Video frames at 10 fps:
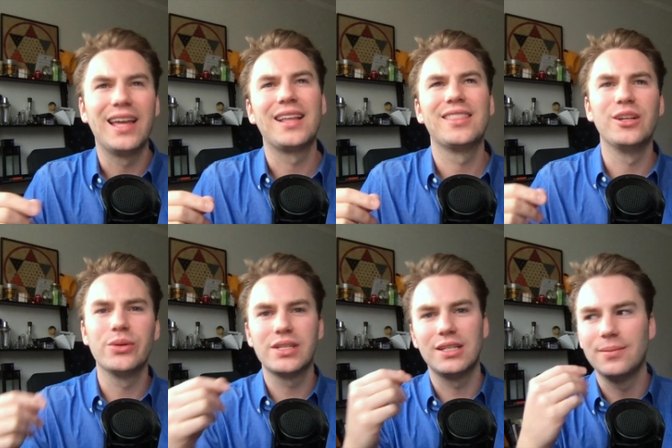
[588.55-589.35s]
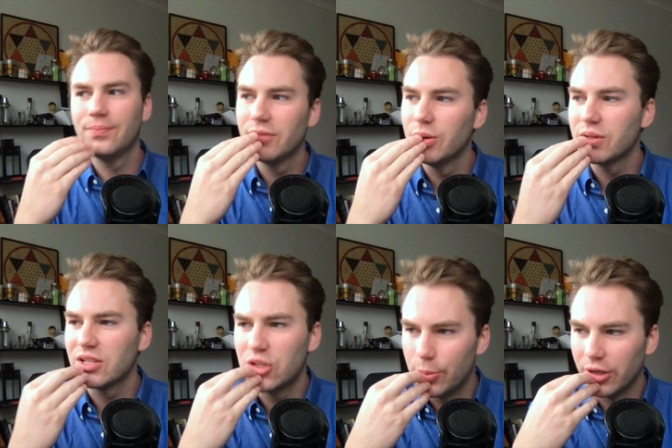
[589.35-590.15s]
there was a
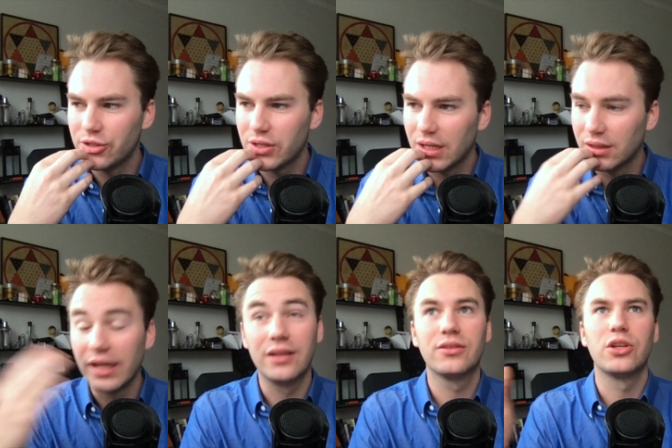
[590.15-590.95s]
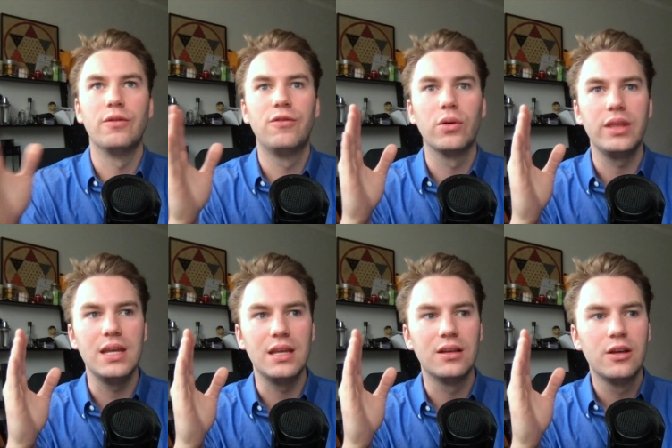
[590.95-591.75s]
super interesting so for
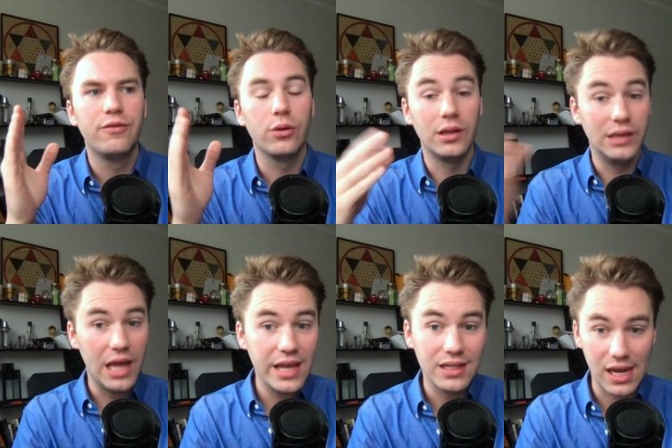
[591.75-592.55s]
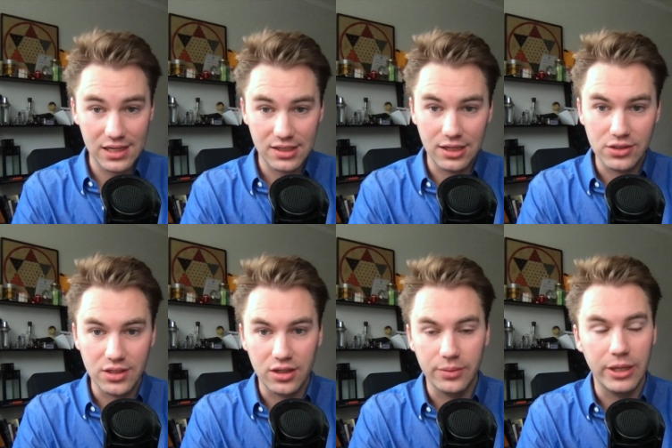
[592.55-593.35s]
the land case that I just
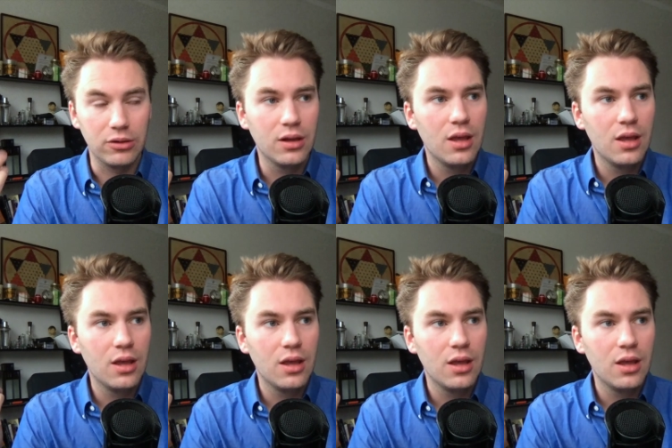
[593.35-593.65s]
talked about,